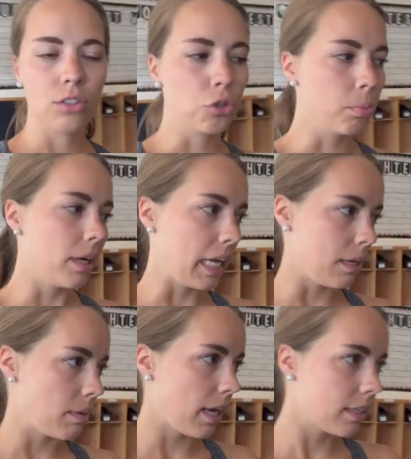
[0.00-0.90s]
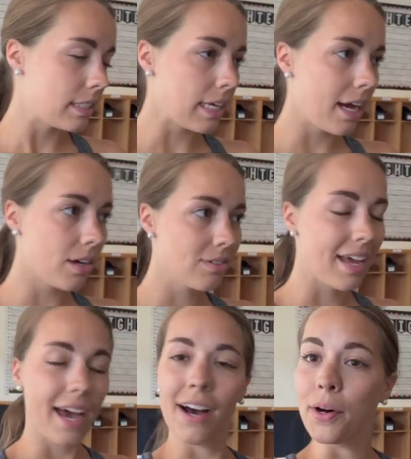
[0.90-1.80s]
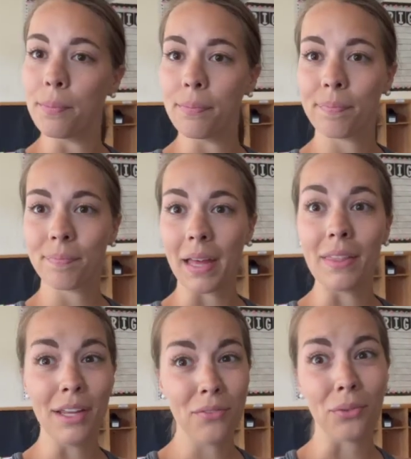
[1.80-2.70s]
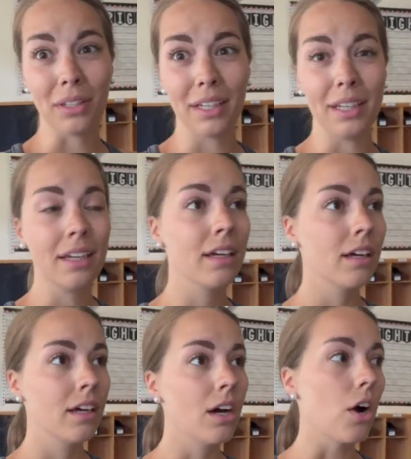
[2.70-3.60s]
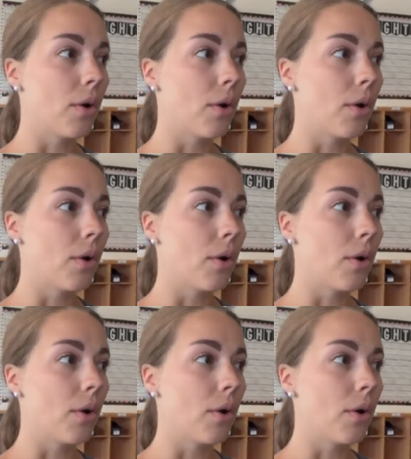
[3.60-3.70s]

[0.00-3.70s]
to put name tags down, and then really, oh, I